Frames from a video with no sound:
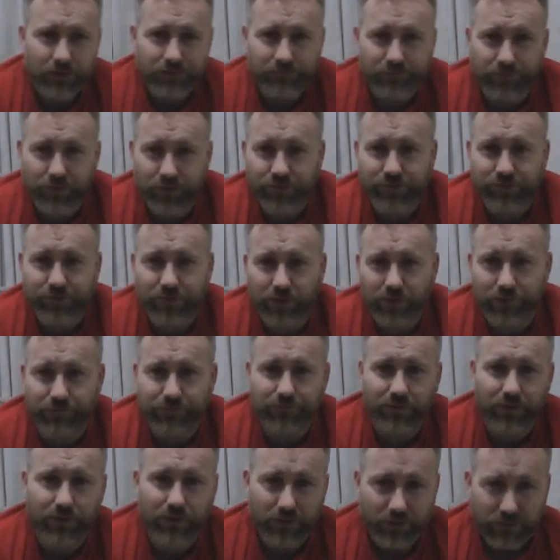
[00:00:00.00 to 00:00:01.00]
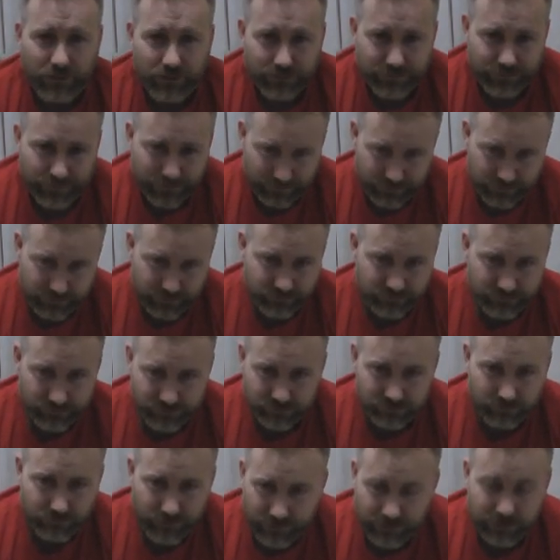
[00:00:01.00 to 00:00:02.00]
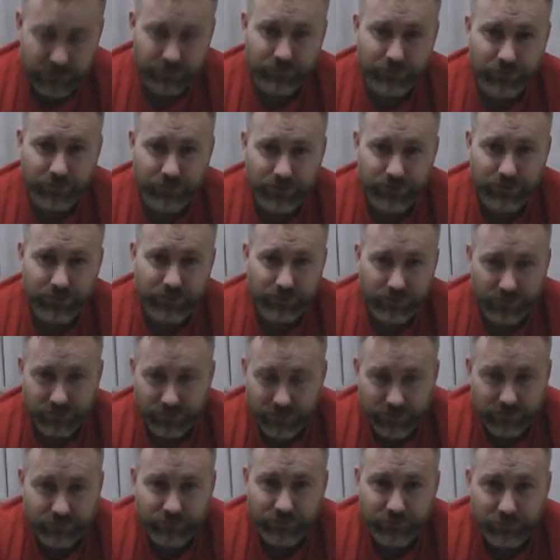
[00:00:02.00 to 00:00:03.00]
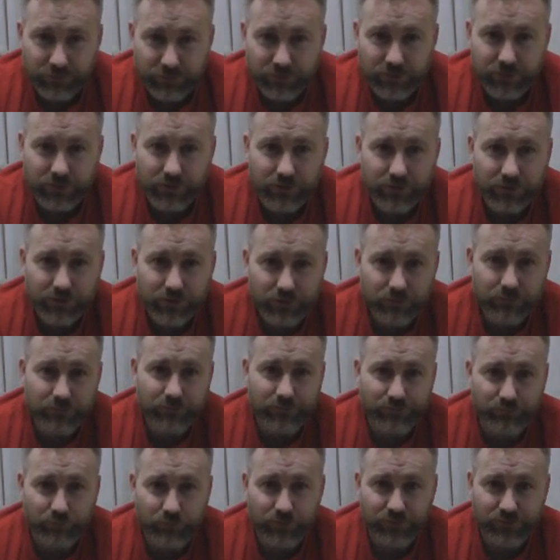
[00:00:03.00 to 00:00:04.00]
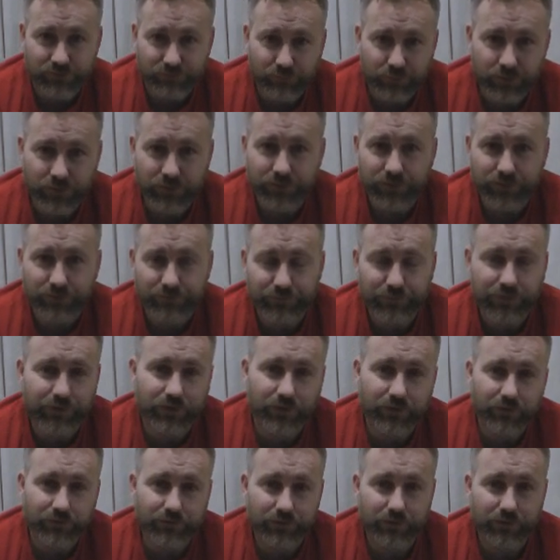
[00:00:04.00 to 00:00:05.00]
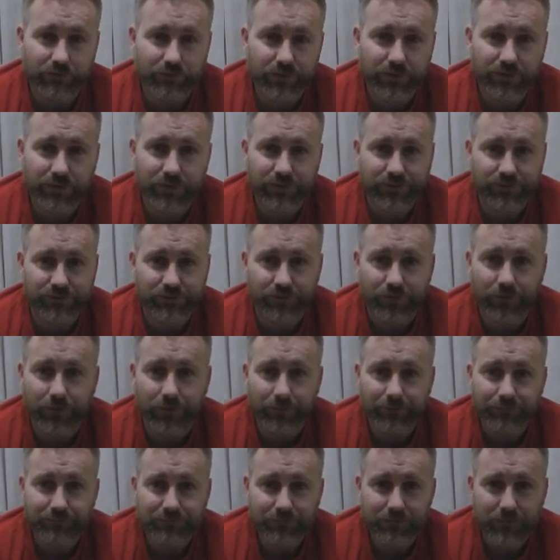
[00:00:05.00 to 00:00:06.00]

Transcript: First off, thank you to anybody and everybody who has watched one of these videos over the last year.